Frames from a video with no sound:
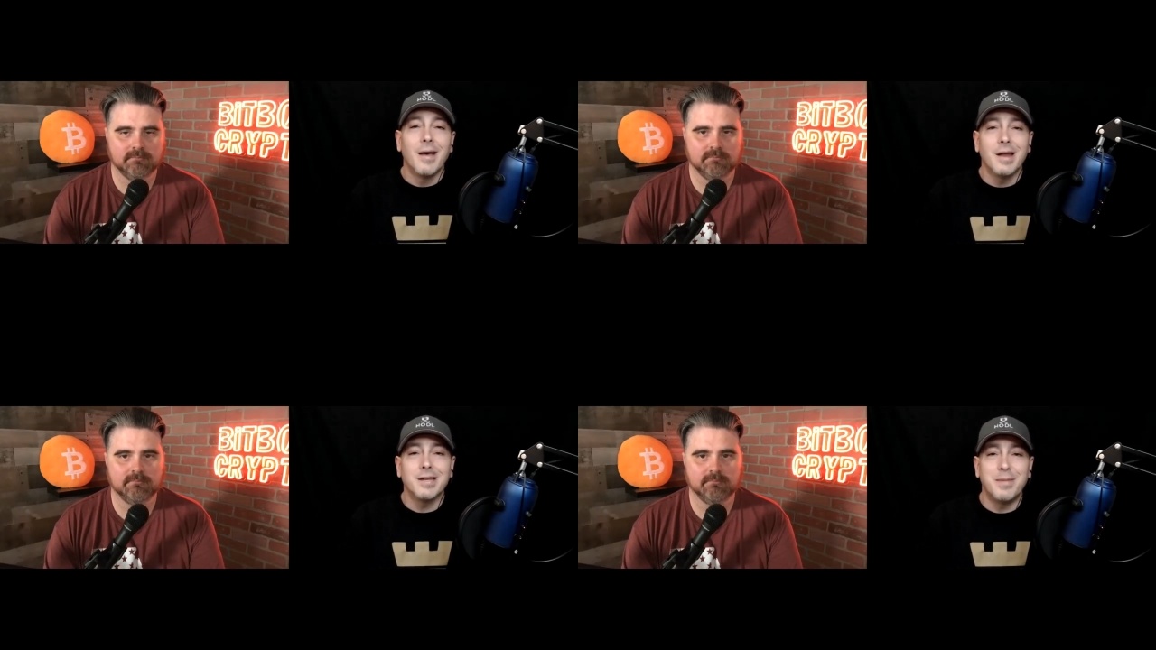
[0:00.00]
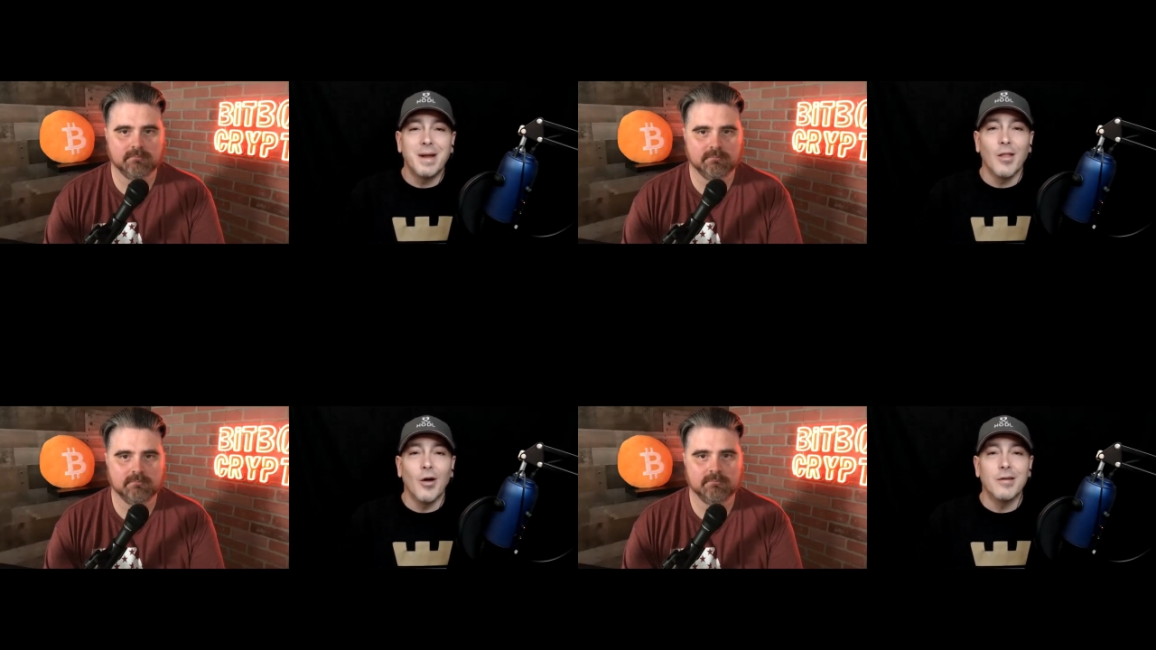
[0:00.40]
Speaker 1: And it's been
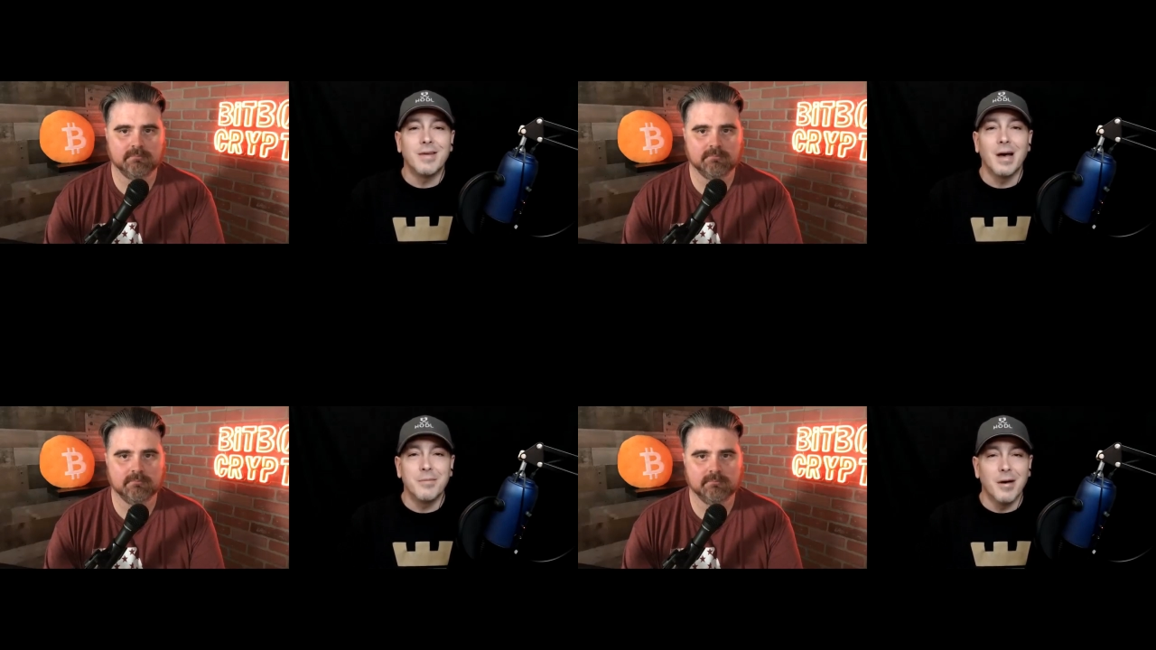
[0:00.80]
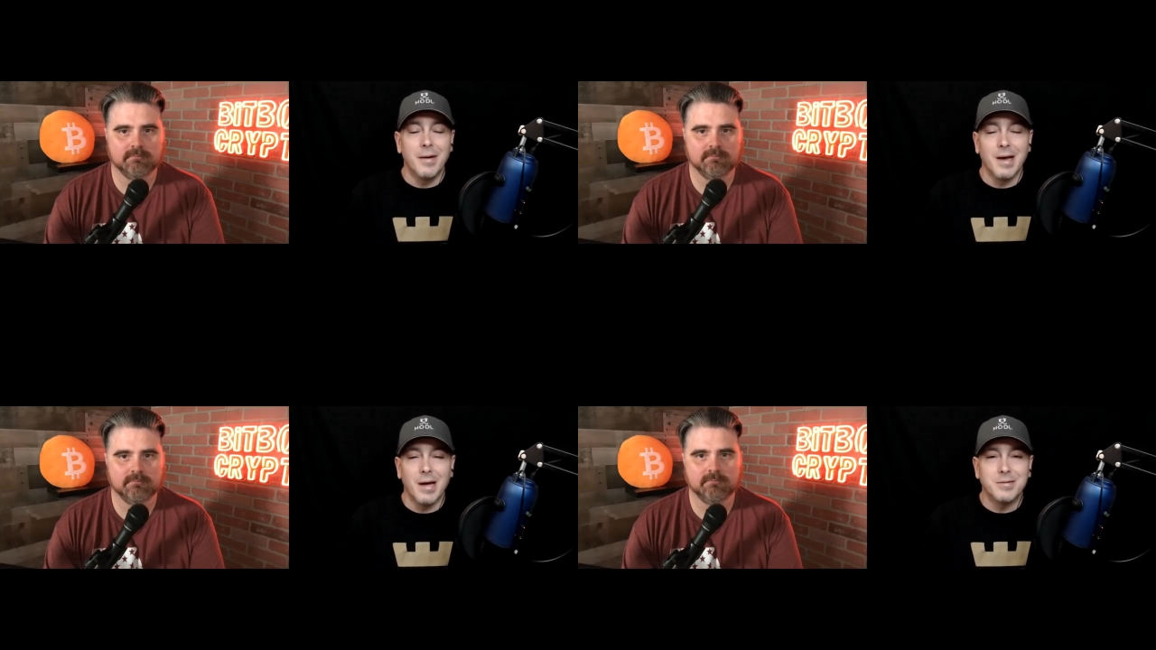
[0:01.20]
a long time
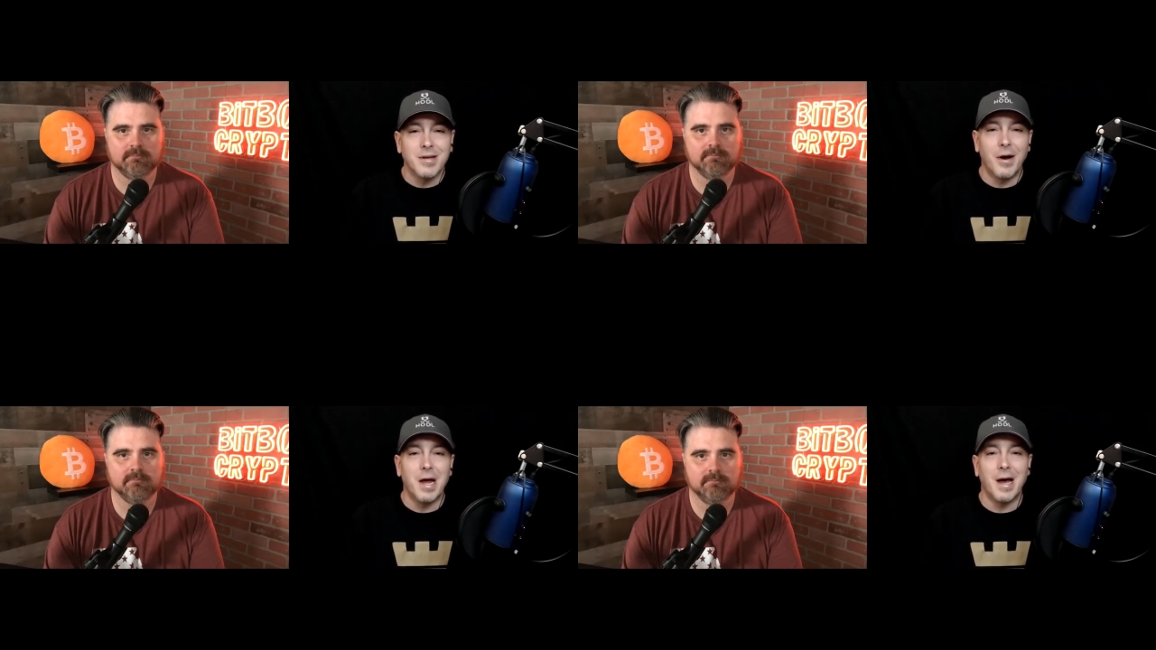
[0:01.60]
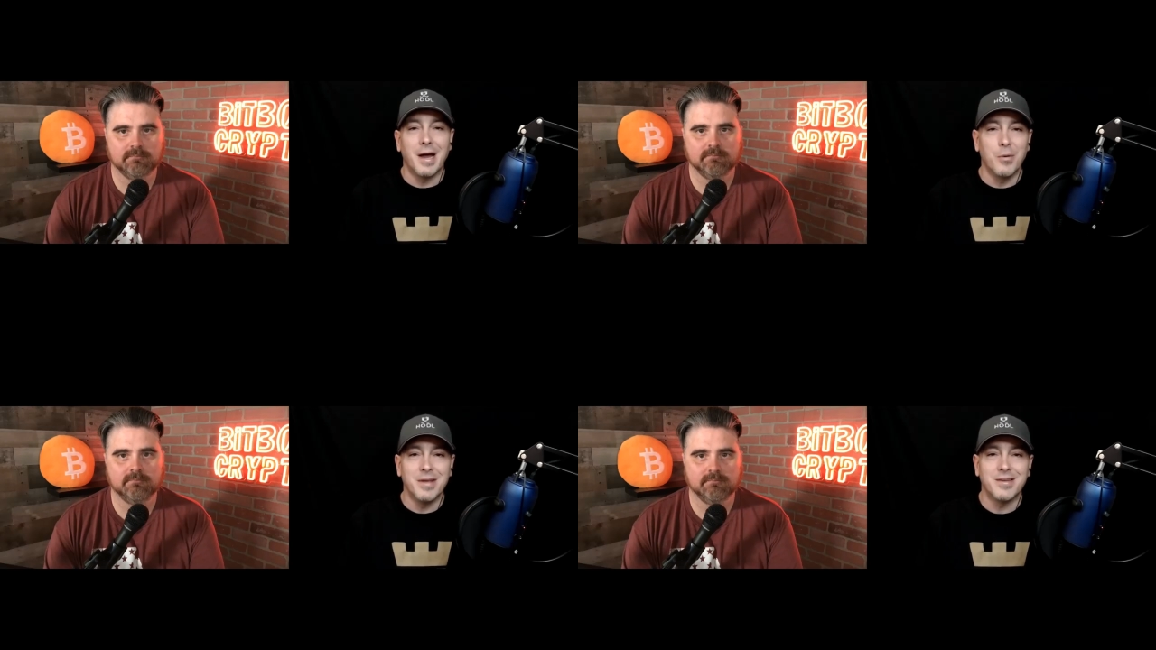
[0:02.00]
coming, and I'm sorry I had
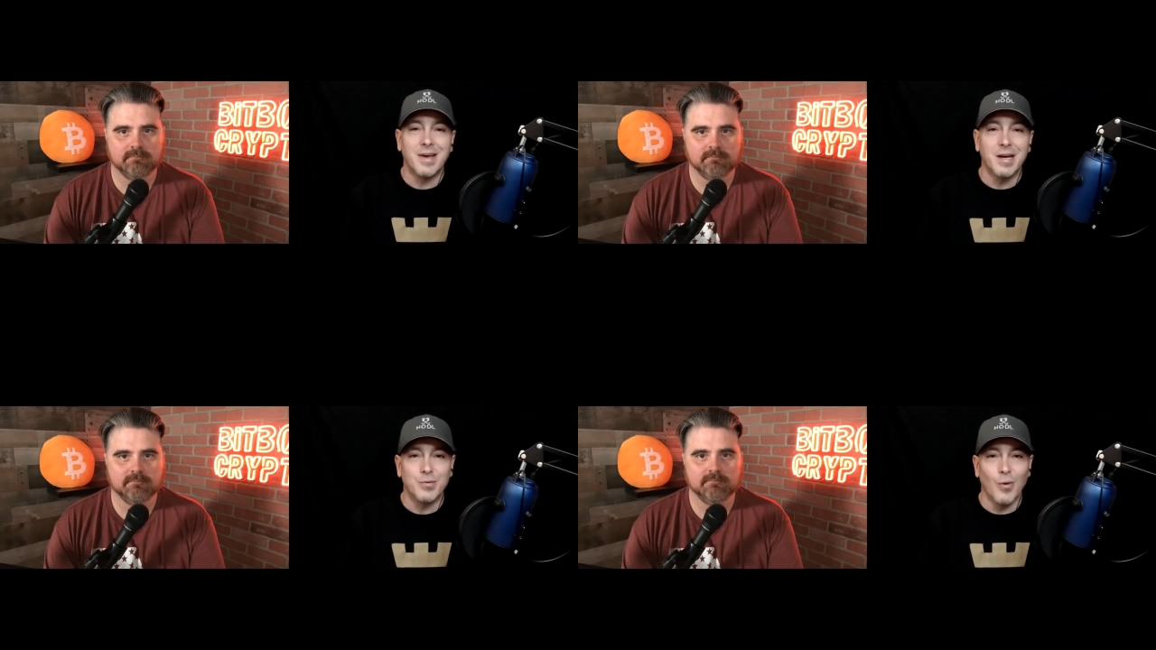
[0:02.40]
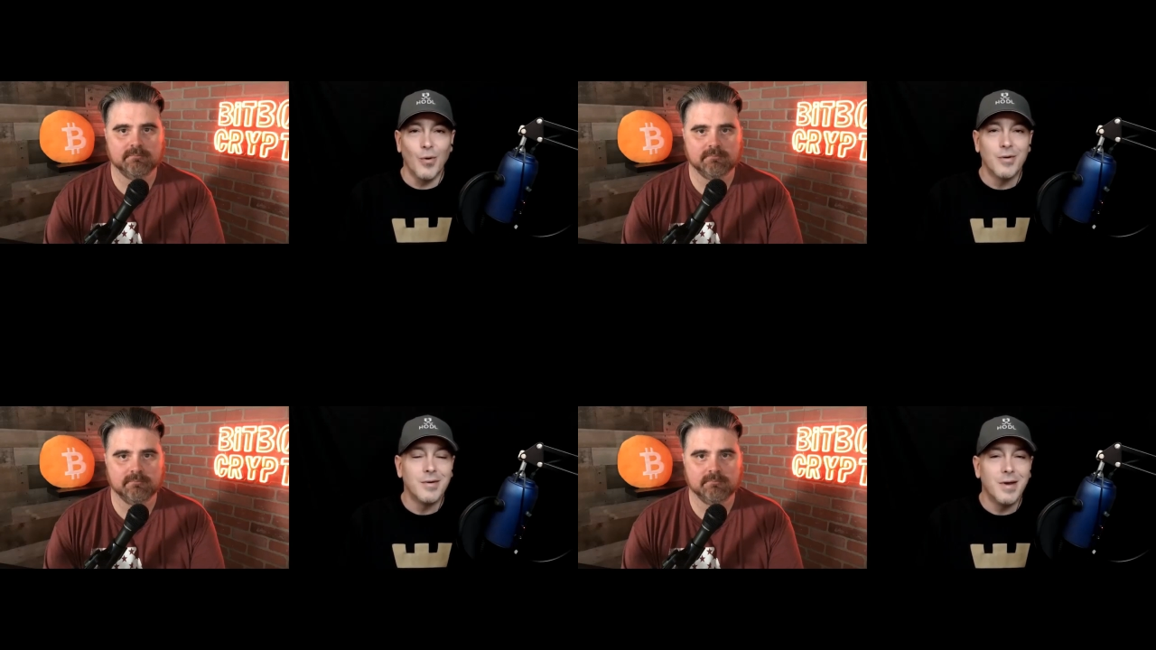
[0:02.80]
to
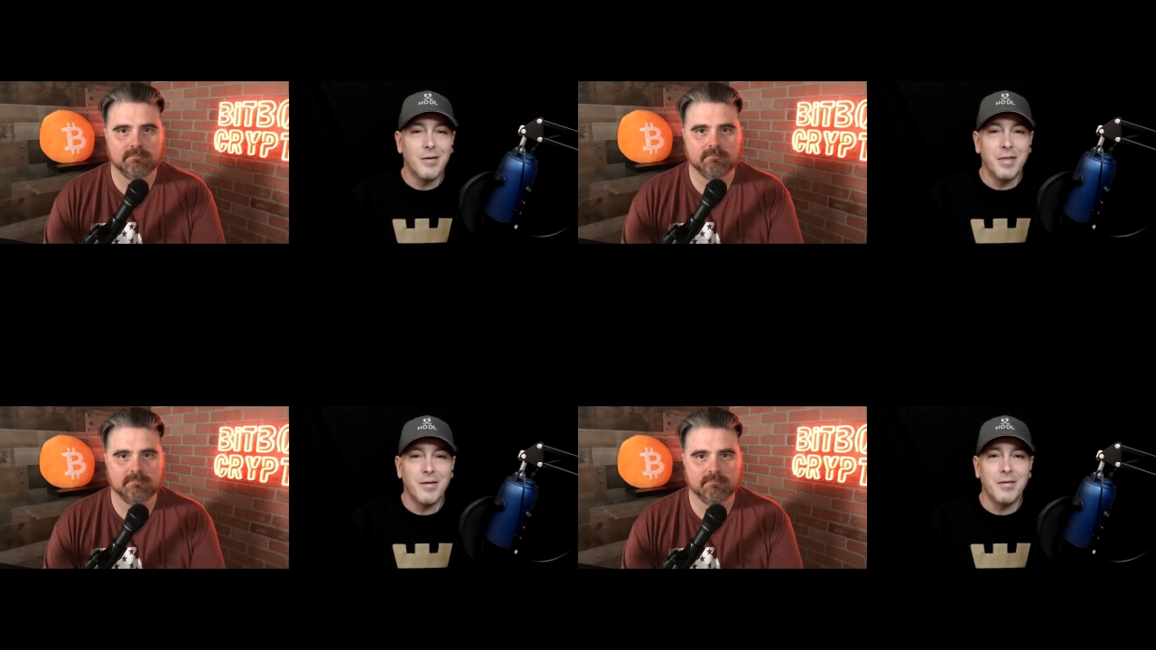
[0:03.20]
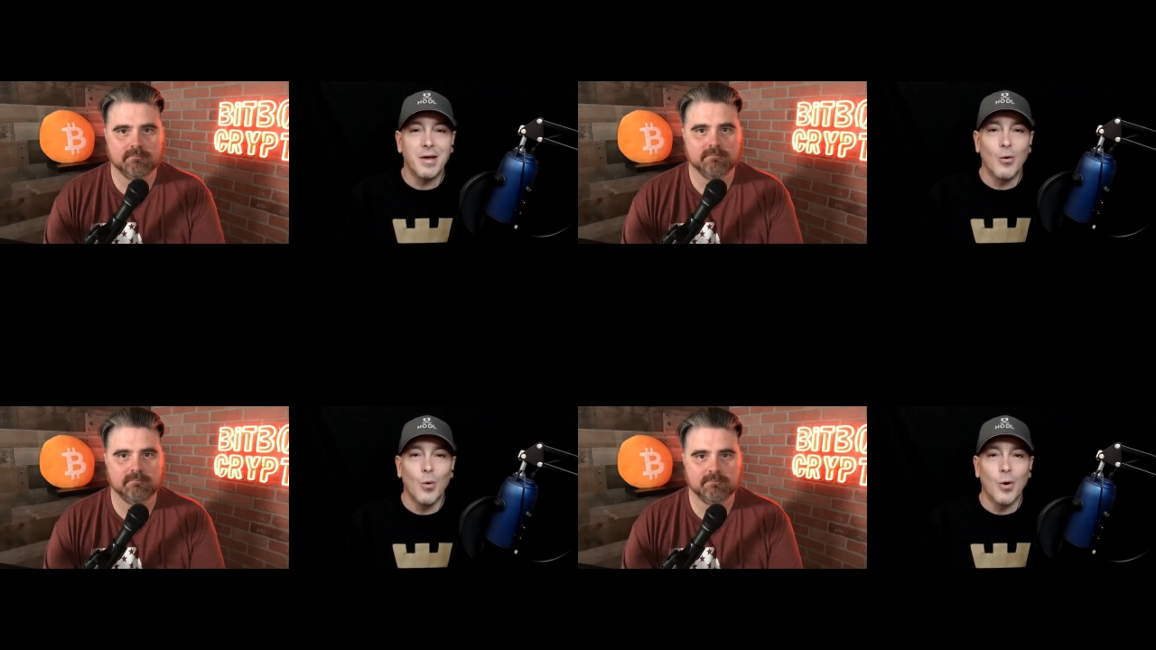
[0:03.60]
reschedule.
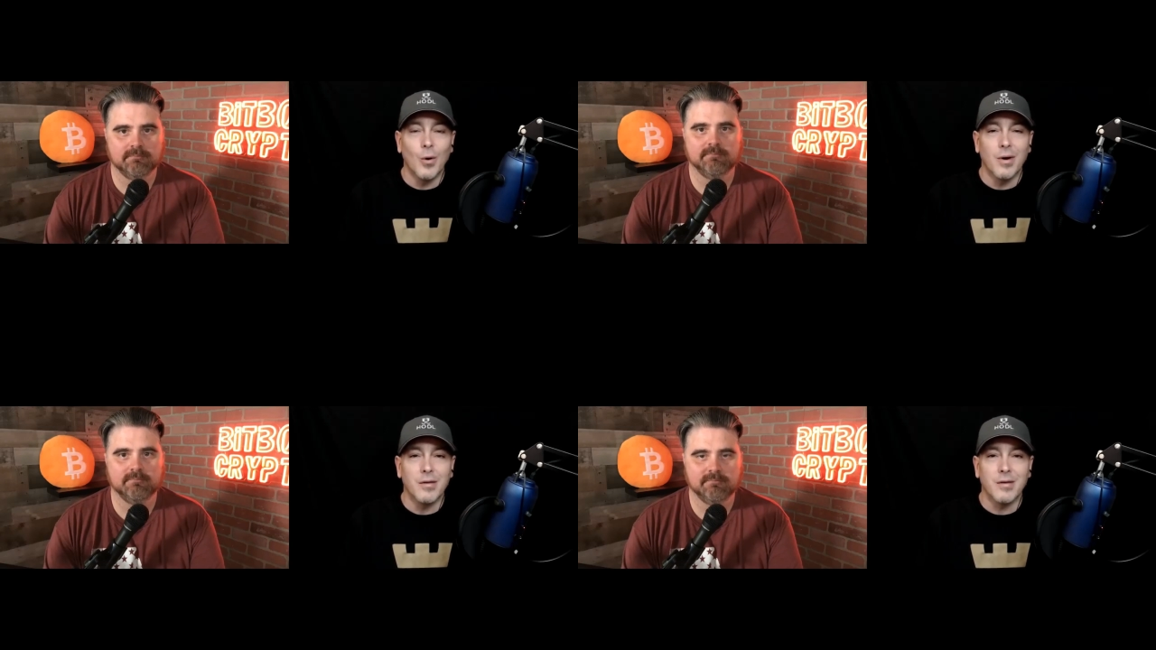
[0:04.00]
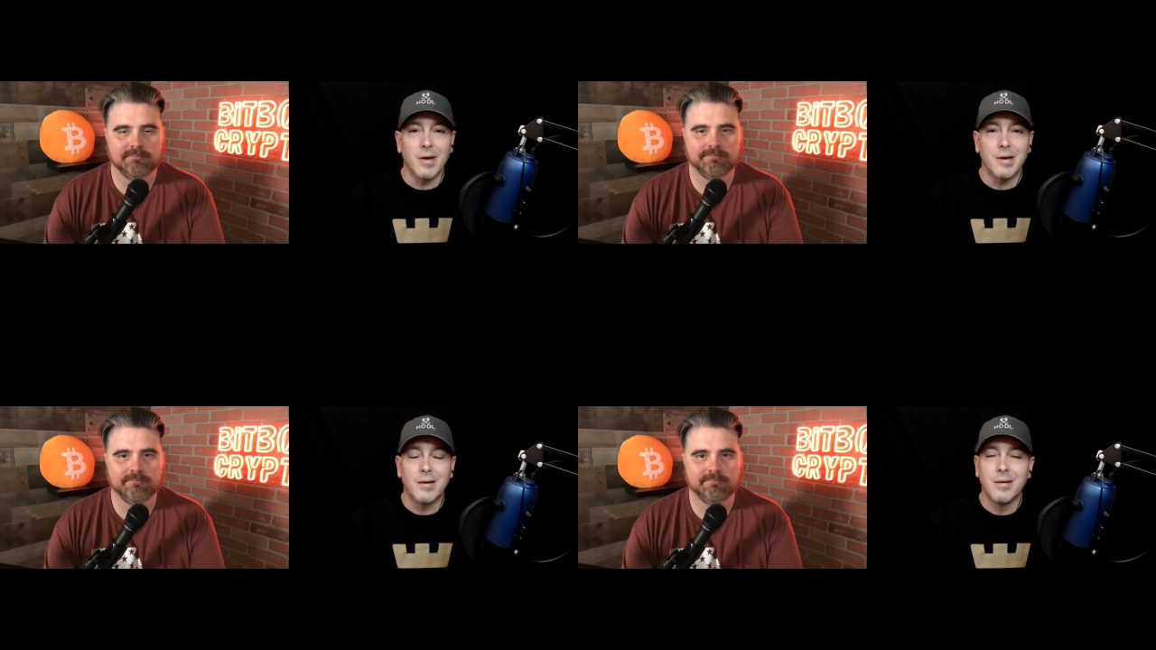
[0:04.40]
Everything going on, it's like,